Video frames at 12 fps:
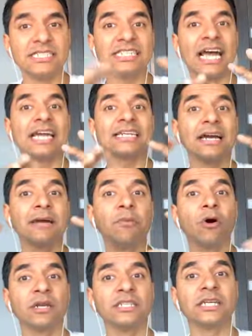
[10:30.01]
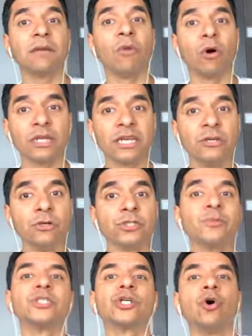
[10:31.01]
These antibodies are
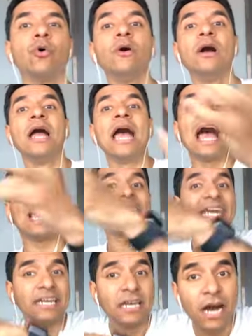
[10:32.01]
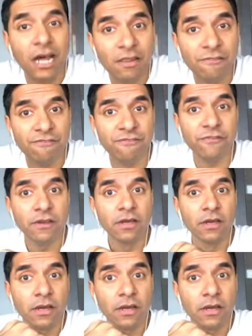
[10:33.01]
molecules which go and engulf